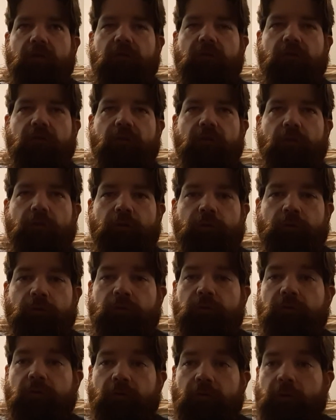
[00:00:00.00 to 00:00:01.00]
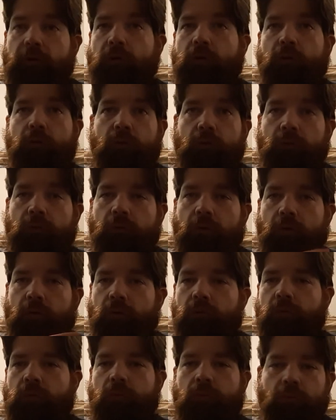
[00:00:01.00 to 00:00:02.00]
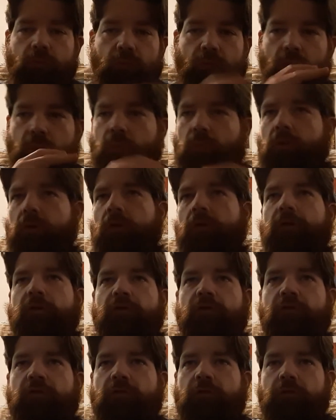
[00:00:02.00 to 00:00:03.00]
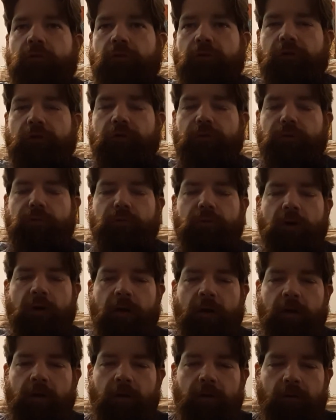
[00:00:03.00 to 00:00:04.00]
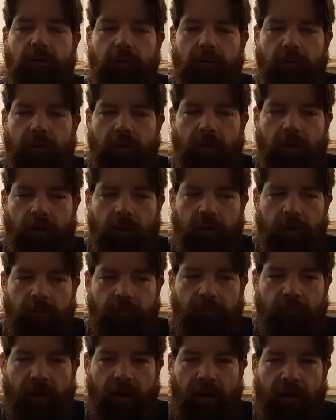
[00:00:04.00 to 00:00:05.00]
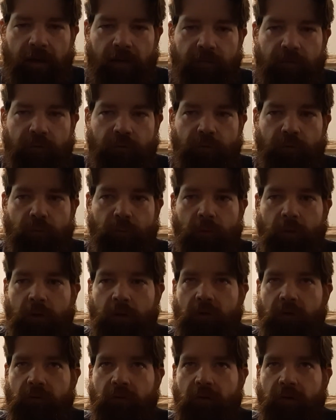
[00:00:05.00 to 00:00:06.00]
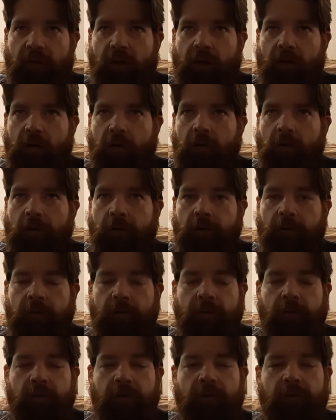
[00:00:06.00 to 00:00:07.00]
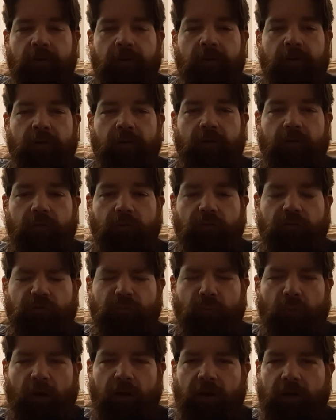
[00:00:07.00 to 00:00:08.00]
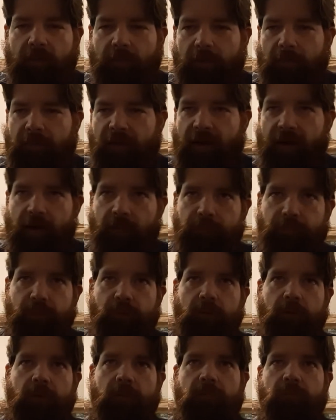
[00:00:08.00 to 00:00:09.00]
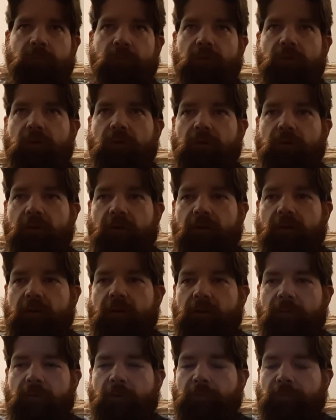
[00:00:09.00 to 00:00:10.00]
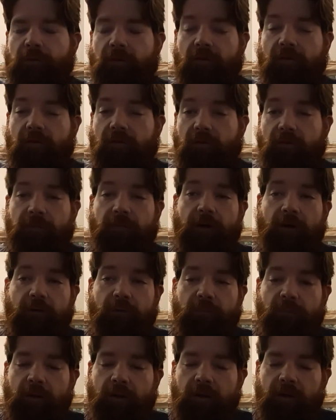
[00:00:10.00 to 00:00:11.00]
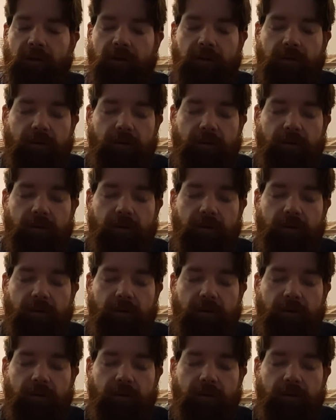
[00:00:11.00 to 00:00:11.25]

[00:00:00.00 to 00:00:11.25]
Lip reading: still used to the old world that she's used to, right? Not having to work isn't that hard, and she wanting to be pampered, and the princess effect, right?